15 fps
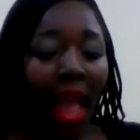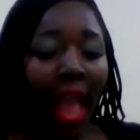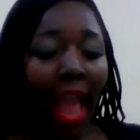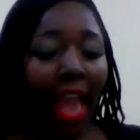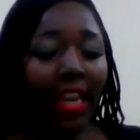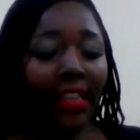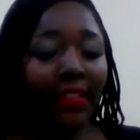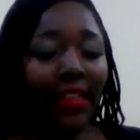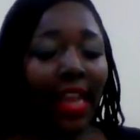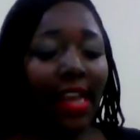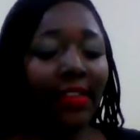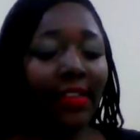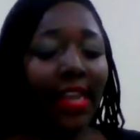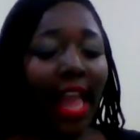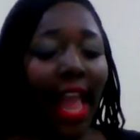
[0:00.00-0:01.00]
And it says,
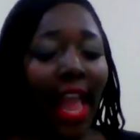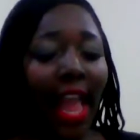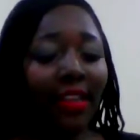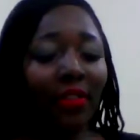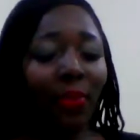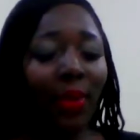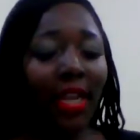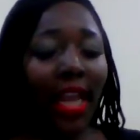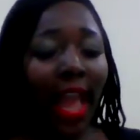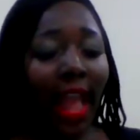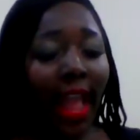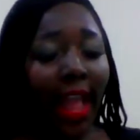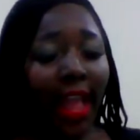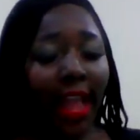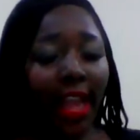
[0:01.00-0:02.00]
and as we
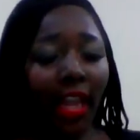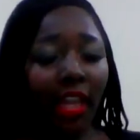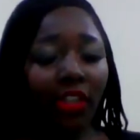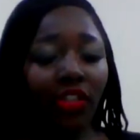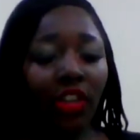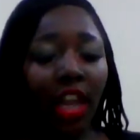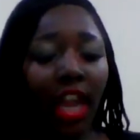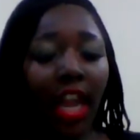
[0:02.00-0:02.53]
age,